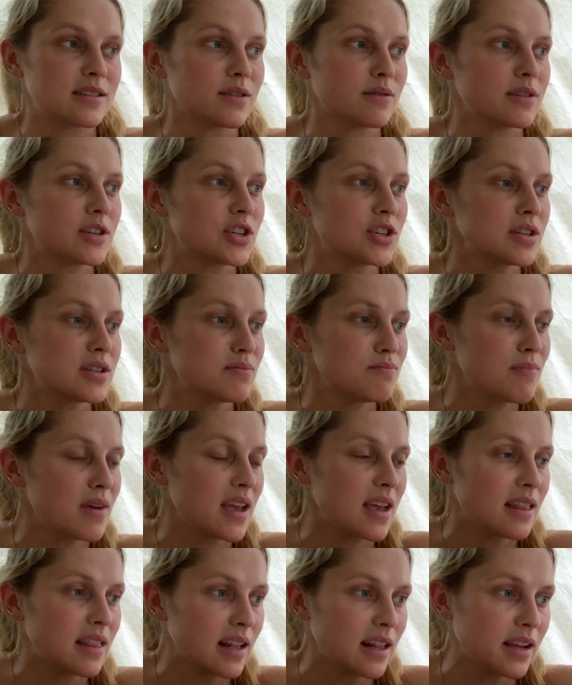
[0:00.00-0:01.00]
so it's just
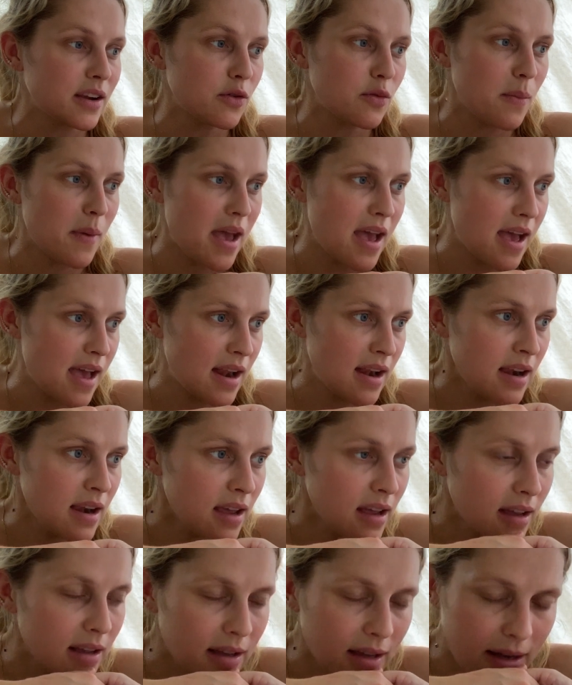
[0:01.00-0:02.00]
me and the little
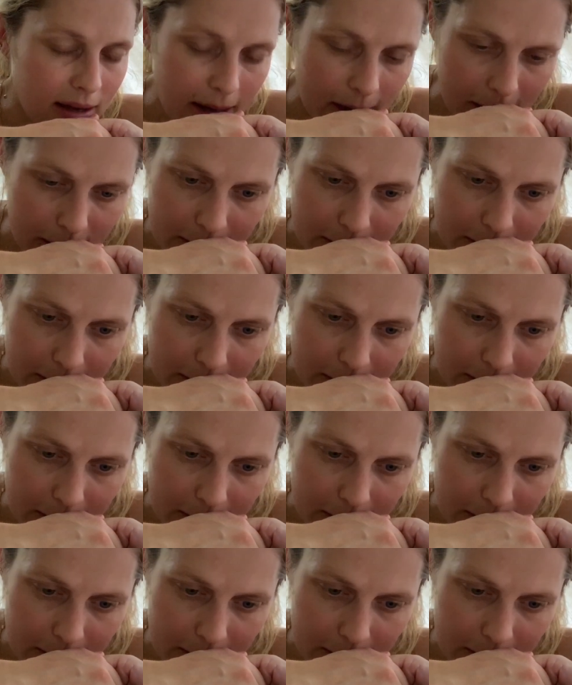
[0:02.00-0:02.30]
men.